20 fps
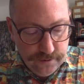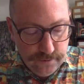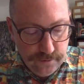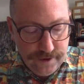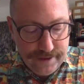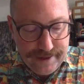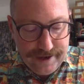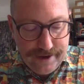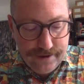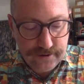
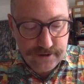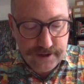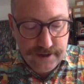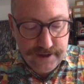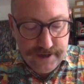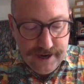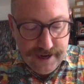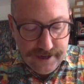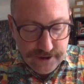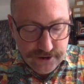without
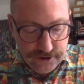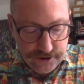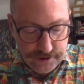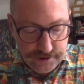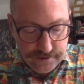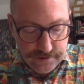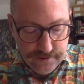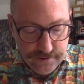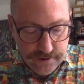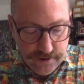
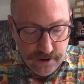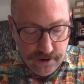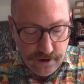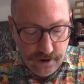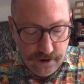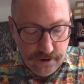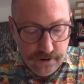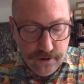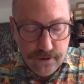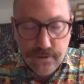connection
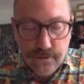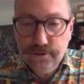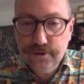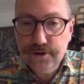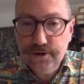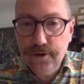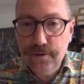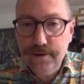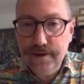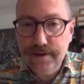are
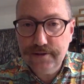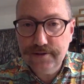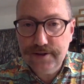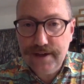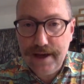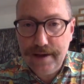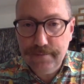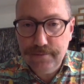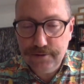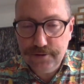also
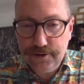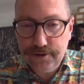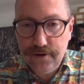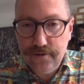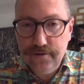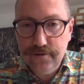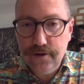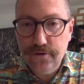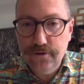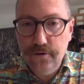examples
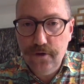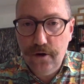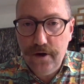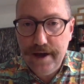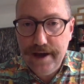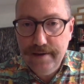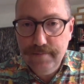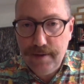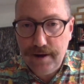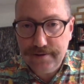of
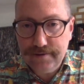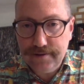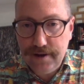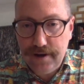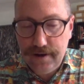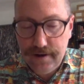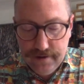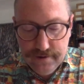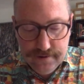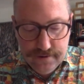
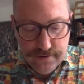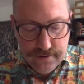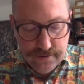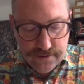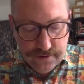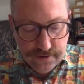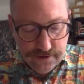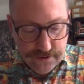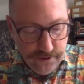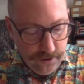noemata,
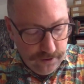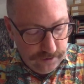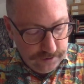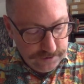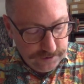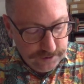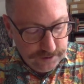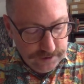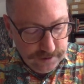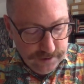
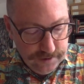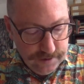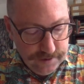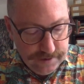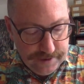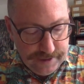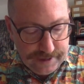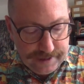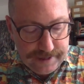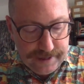thoughts,
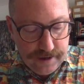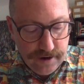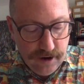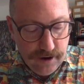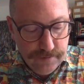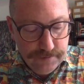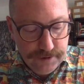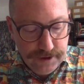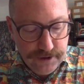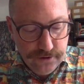that
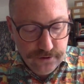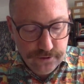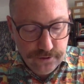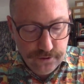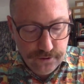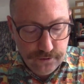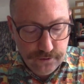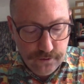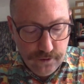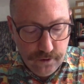cannot be
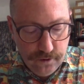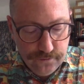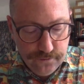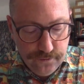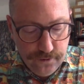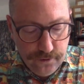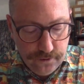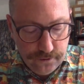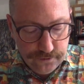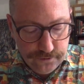true or
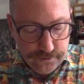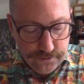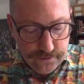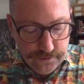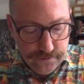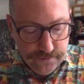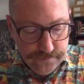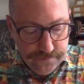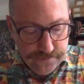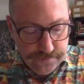false.
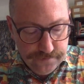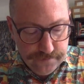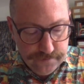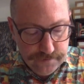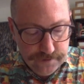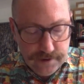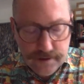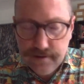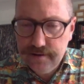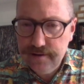
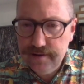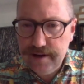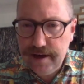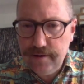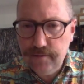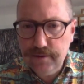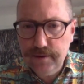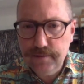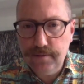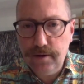
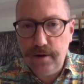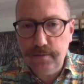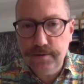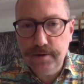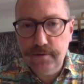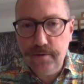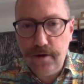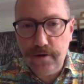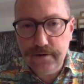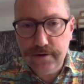Today we'd
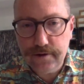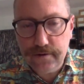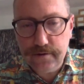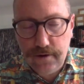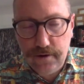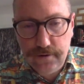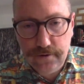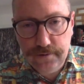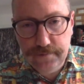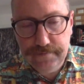probably rather
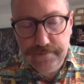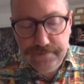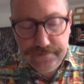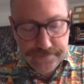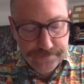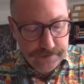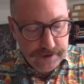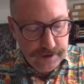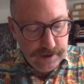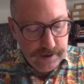call them
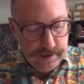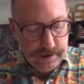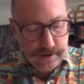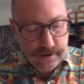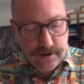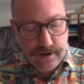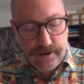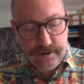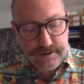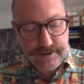
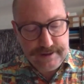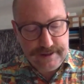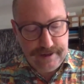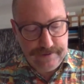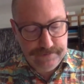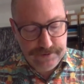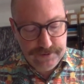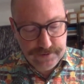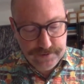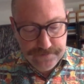
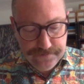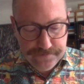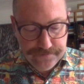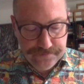concepts.